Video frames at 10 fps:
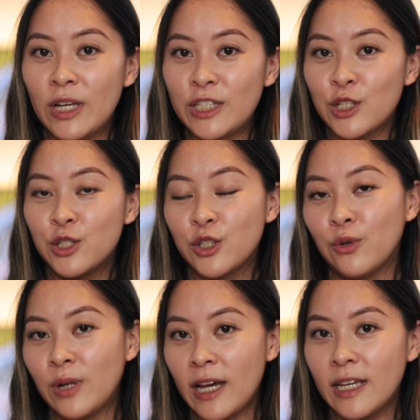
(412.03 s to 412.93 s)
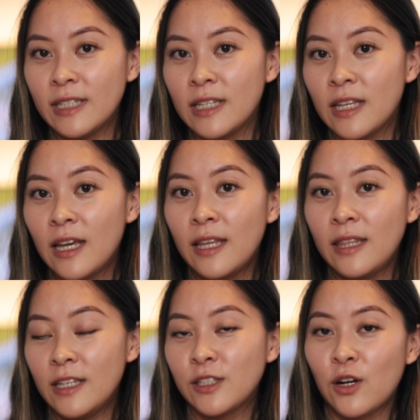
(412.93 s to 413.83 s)
It's just so nice.
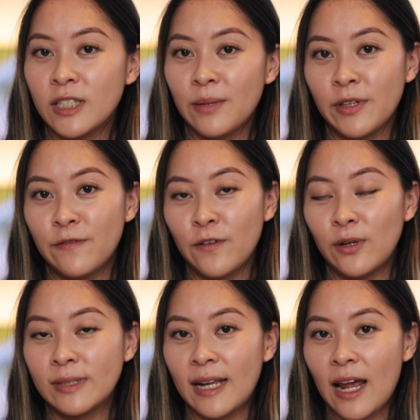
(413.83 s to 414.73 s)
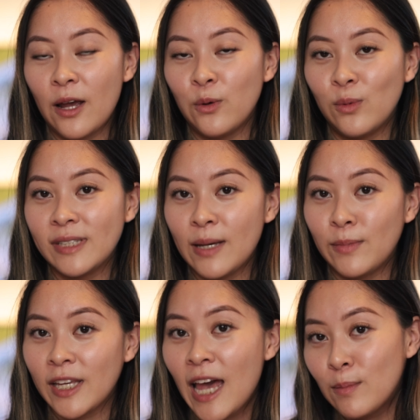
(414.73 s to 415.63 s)
These are some of the photos that I was
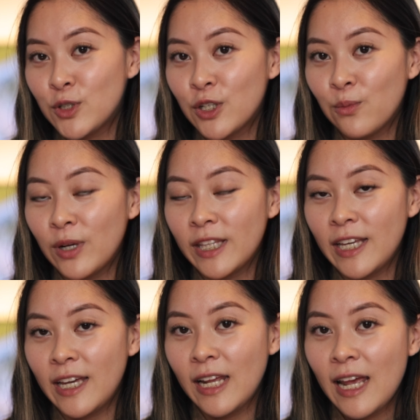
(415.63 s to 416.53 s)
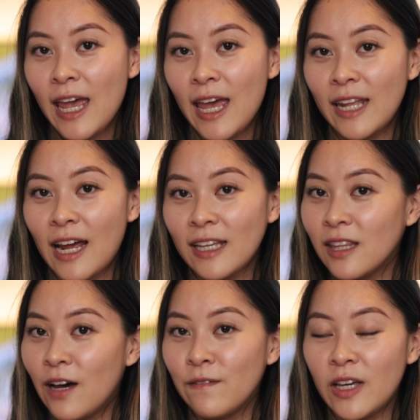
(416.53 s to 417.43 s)
able to capture with it, and I
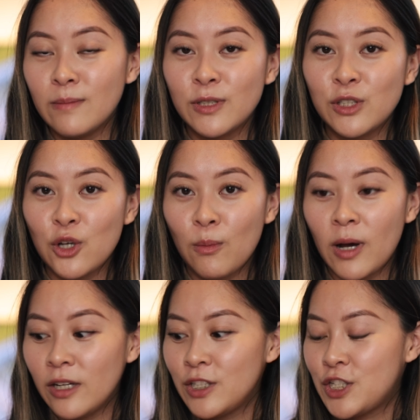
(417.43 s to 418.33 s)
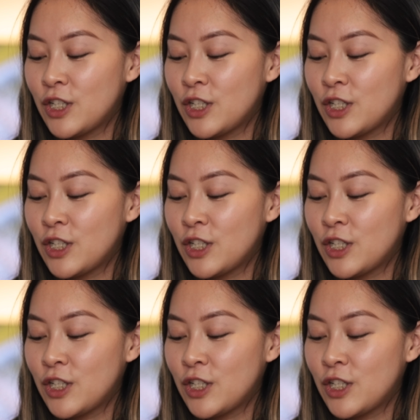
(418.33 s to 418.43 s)
love them so much.